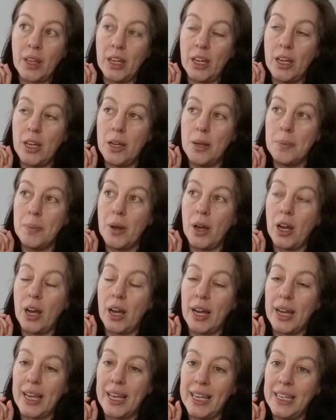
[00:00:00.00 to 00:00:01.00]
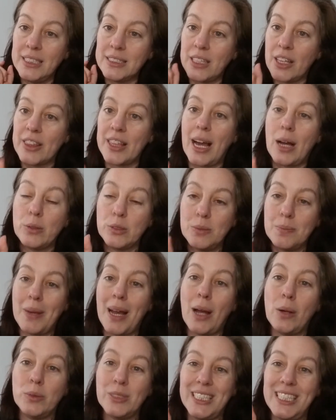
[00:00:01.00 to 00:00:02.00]
it's
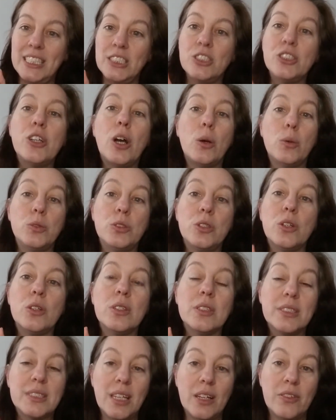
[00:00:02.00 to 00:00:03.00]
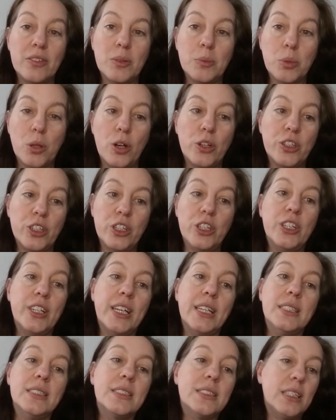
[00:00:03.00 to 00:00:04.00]
£1,000 in total self-employed
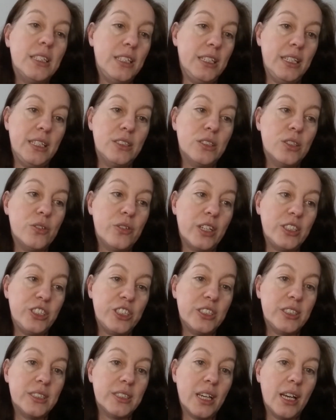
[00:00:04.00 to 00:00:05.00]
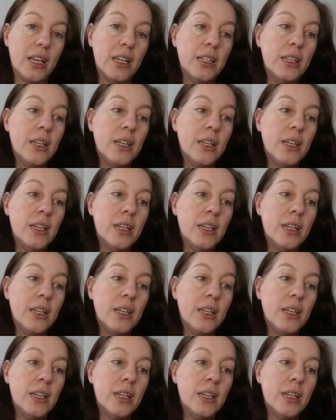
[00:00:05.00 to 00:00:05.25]
earnings that you need to register.